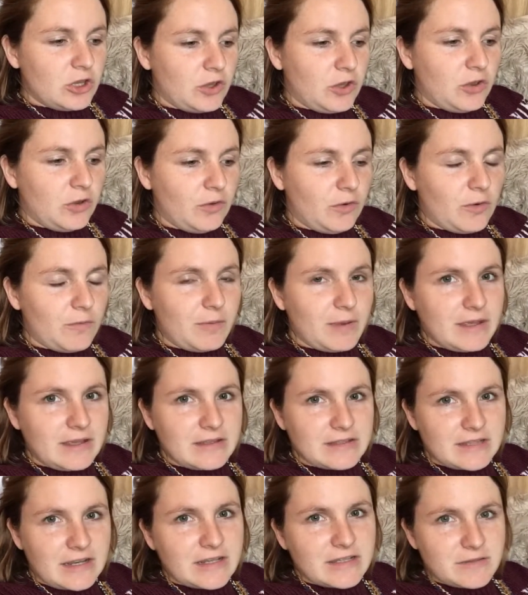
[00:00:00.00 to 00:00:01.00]
who are
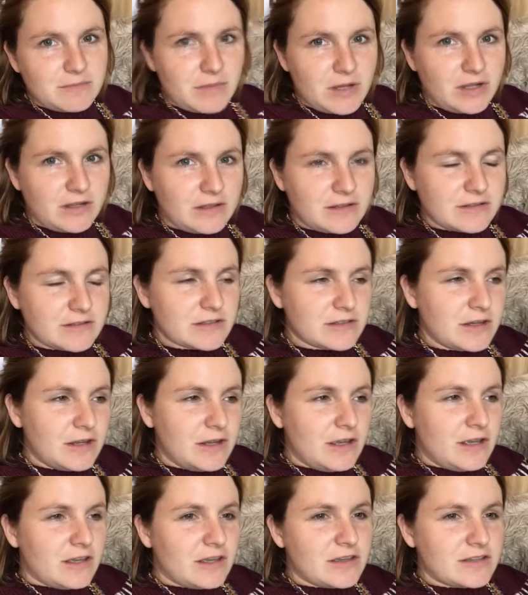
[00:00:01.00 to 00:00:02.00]
being sent to Mars
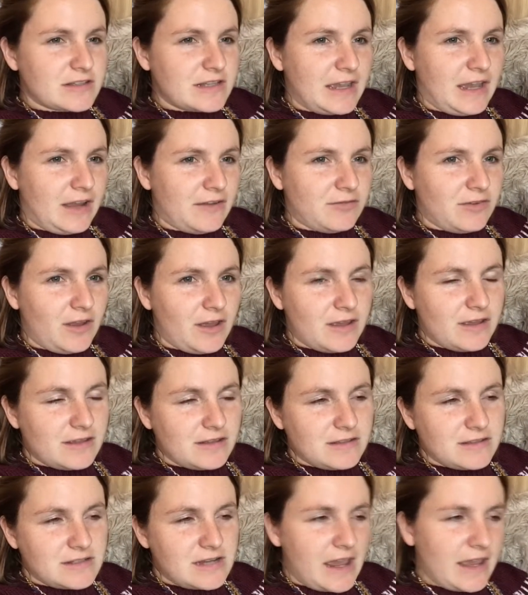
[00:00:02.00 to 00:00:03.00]
because they have like
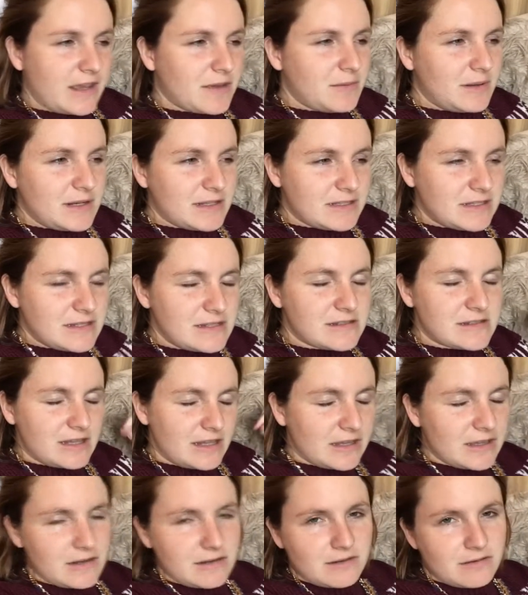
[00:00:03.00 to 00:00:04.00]
tech abilities and
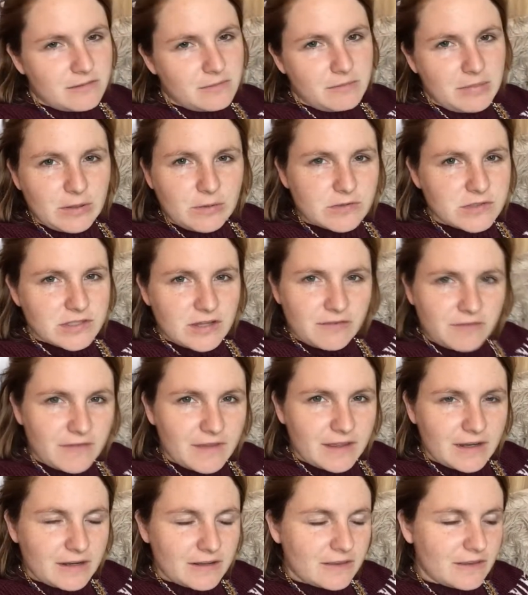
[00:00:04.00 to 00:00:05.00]
they can build stuff
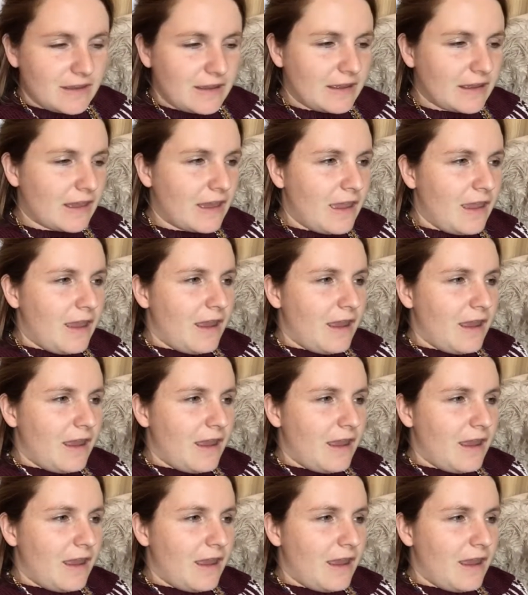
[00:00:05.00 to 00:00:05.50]
and that kind of thing,